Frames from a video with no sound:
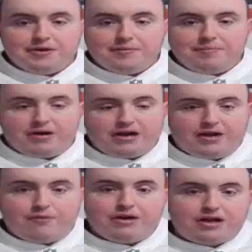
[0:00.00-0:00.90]

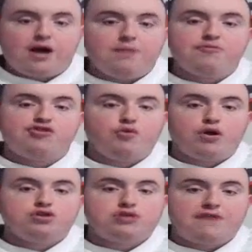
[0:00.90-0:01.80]
But when it comes to
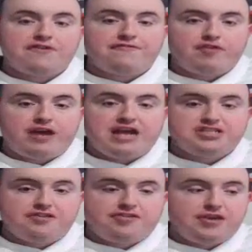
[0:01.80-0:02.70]
undrafted free
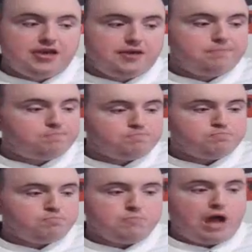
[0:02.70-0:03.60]
agency,
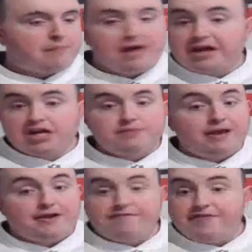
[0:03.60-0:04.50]
I'm not going to
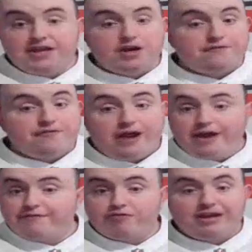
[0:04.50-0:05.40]
make a video for
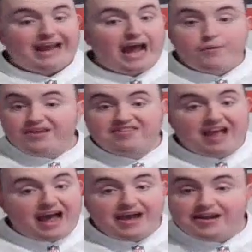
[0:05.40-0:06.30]
every guy we
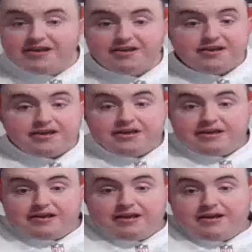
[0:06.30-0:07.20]
sign.
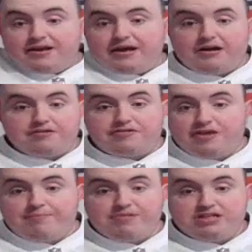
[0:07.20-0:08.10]
I'll
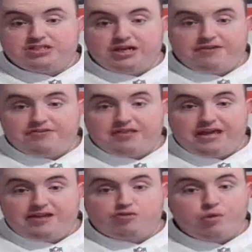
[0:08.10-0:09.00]
simply just
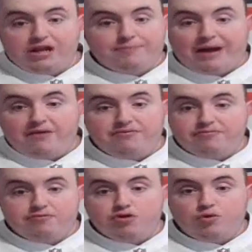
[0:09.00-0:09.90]
like tweet about
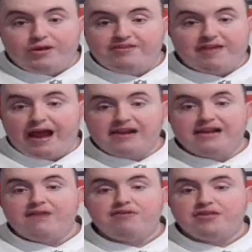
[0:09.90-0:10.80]
who we sign and
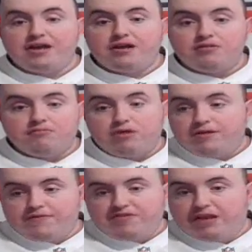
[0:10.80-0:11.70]
everything. And
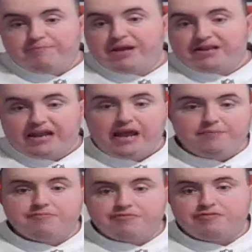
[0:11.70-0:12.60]
if there's any big
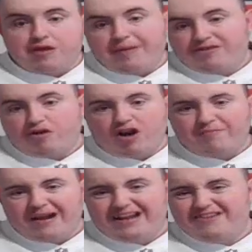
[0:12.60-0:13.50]
names, I might talk
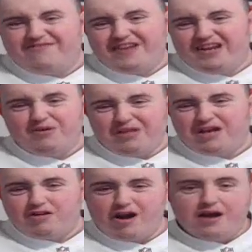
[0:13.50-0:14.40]
about it in a video
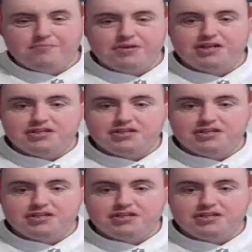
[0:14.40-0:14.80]
later on. But